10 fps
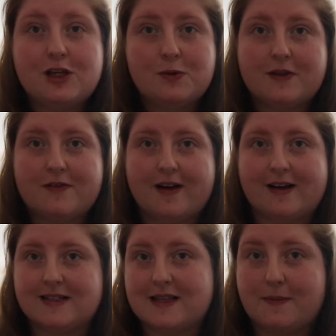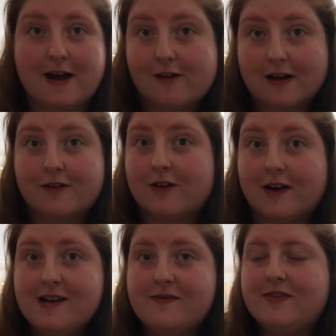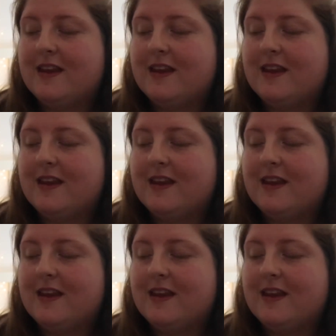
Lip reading: with the fairy lights in the background, right?